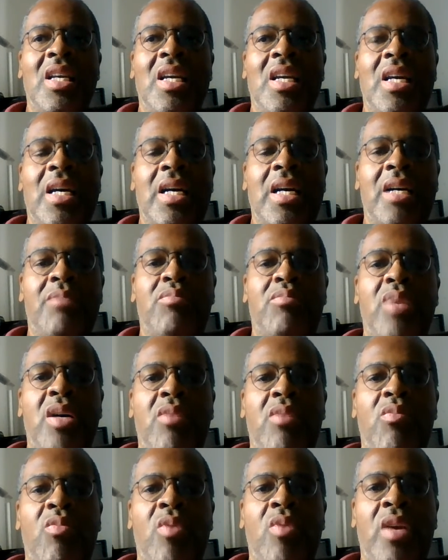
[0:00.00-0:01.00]
But
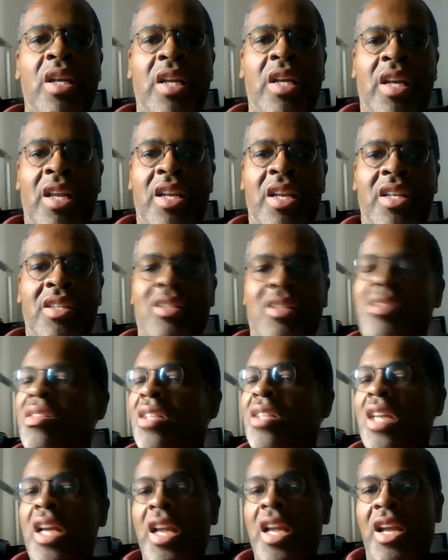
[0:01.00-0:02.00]
it
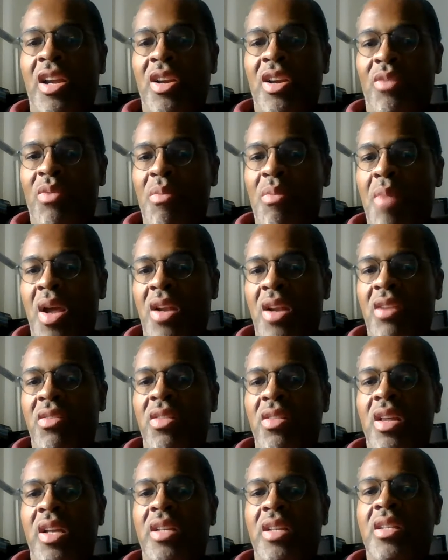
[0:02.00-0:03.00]
is a good reminder
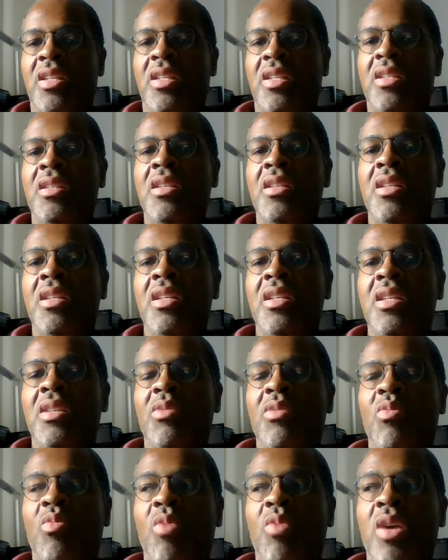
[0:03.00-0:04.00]
that
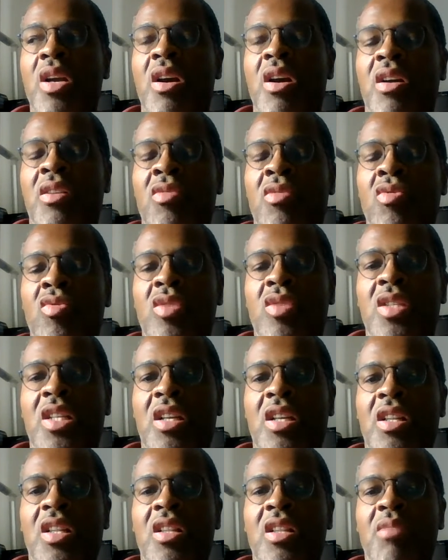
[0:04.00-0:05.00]
we are
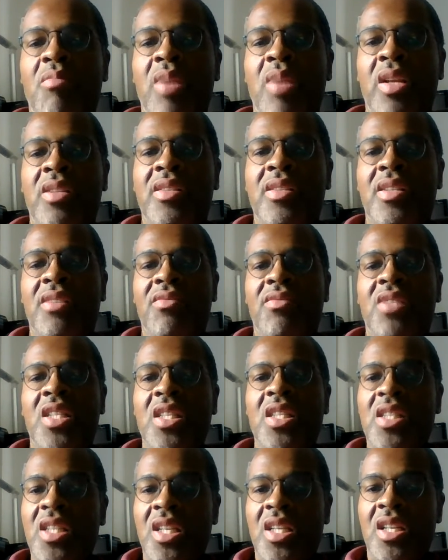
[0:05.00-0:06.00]
still in the midst of
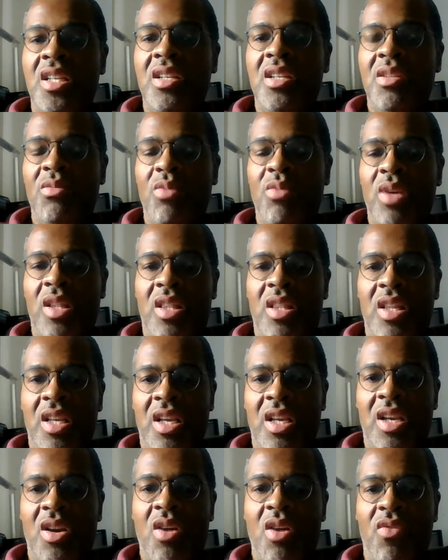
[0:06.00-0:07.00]
dealing with
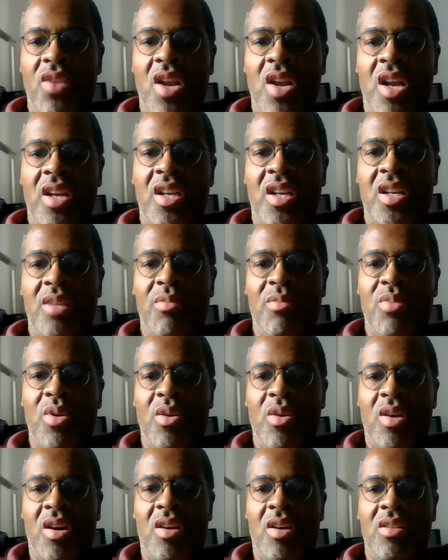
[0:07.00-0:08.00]
the COVID-19
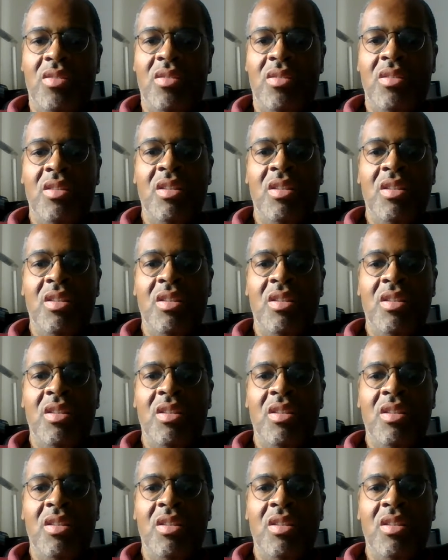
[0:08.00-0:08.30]
protocols.